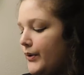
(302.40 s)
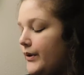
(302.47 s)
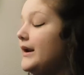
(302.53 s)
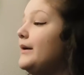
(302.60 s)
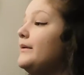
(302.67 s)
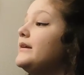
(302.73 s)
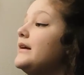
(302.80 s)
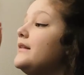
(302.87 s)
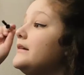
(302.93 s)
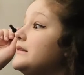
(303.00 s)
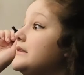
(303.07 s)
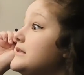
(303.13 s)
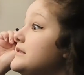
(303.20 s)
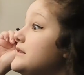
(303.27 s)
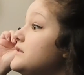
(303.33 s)
and I would get like
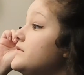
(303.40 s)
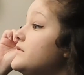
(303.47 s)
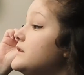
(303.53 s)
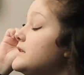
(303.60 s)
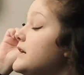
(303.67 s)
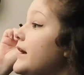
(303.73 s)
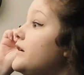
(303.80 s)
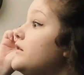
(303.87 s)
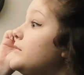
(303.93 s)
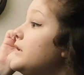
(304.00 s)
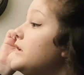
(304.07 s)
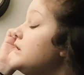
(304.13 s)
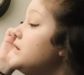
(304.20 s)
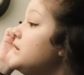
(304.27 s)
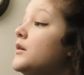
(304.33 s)
this sense of
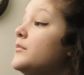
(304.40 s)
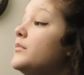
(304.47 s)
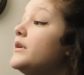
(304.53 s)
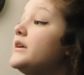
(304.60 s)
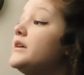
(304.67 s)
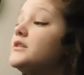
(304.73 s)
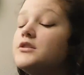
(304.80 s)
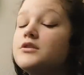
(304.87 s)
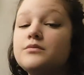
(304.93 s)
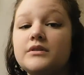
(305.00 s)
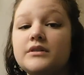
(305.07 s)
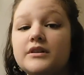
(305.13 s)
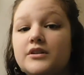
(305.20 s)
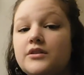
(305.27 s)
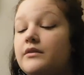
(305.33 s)
entitlement. But it's just
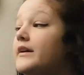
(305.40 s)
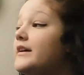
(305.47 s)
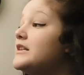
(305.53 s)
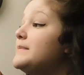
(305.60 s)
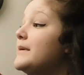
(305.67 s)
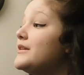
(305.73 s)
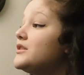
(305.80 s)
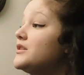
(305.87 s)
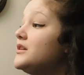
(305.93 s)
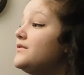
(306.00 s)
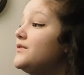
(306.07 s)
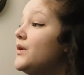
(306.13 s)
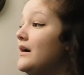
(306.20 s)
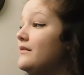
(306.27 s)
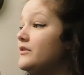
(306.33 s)
really annoying, especially if
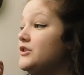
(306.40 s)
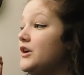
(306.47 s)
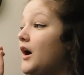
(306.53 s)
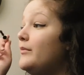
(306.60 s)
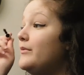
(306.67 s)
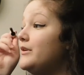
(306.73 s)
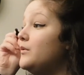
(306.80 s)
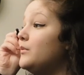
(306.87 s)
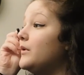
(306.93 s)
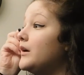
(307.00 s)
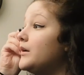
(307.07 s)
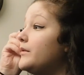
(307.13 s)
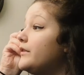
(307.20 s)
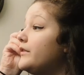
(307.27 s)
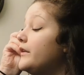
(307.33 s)
you have a job and you
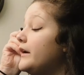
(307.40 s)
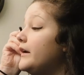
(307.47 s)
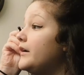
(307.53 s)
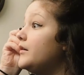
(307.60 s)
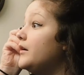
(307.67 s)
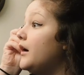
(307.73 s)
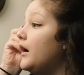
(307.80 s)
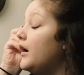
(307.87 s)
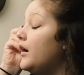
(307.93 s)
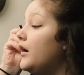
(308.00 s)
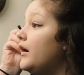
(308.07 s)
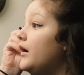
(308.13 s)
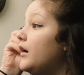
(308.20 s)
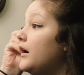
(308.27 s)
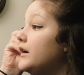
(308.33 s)
work with like
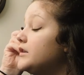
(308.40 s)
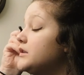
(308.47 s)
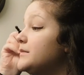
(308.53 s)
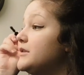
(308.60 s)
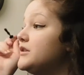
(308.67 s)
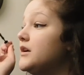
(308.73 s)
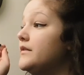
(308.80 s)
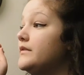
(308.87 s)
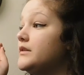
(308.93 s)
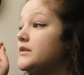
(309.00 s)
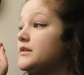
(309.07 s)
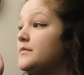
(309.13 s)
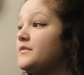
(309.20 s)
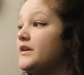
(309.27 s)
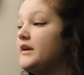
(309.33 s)
customer service or
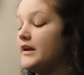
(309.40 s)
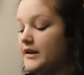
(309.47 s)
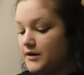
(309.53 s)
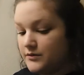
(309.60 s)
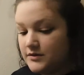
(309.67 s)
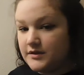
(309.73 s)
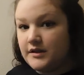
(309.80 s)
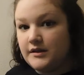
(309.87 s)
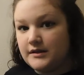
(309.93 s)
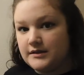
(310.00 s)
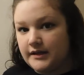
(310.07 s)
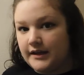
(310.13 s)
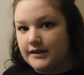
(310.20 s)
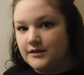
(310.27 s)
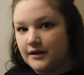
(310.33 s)
something, and you see these
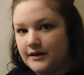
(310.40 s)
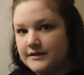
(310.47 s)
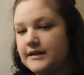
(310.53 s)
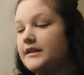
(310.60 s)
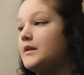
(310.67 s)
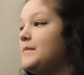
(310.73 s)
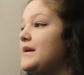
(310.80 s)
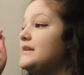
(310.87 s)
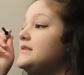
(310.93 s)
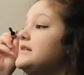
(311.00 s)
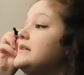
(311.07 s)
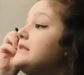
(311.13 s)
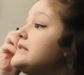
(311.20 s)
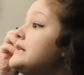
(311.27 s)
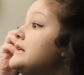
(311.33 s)
kids on a daily
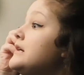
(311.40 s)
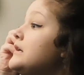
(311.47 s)
basis.